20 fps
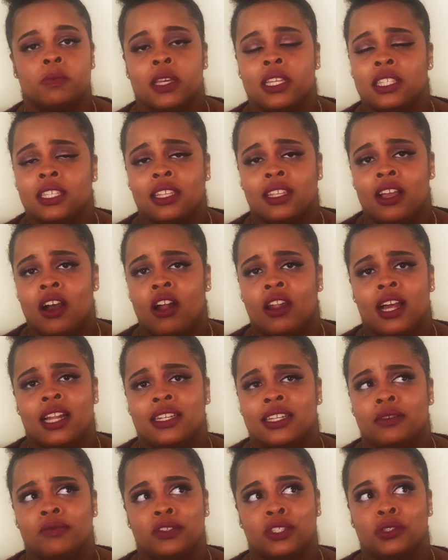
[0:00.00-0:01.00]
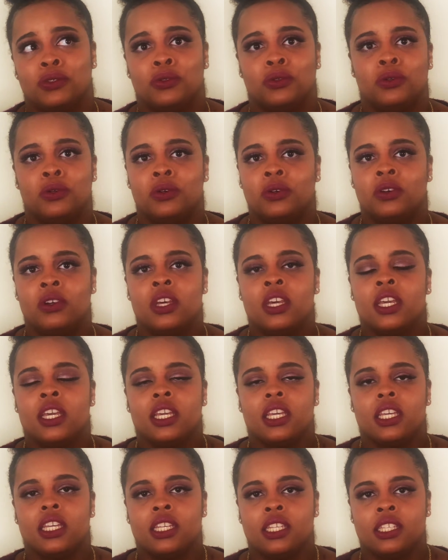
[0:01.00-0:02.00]
Basically all I did was Google
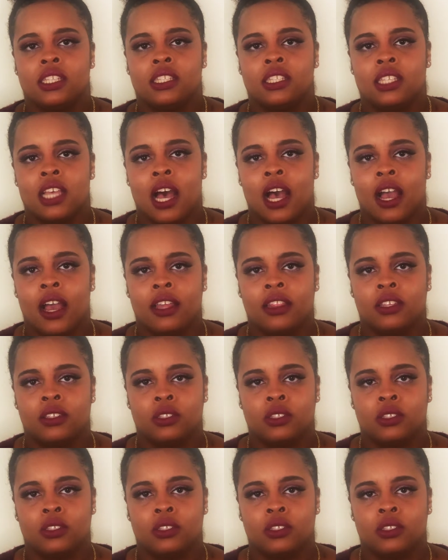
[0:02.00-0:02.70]
inside